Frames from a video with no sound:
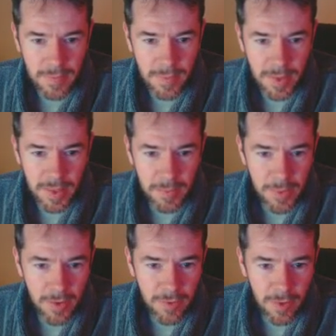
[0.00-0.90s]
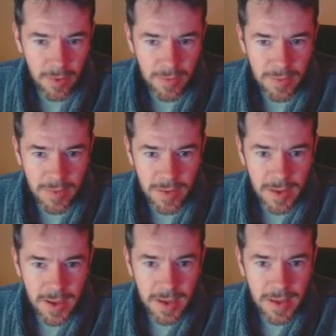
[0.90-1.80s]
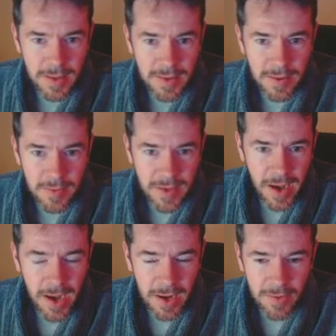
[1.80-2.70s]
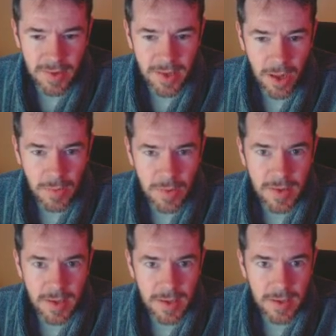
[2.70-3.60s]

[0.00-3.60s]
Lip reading: With the beautiful sort of carnival style music.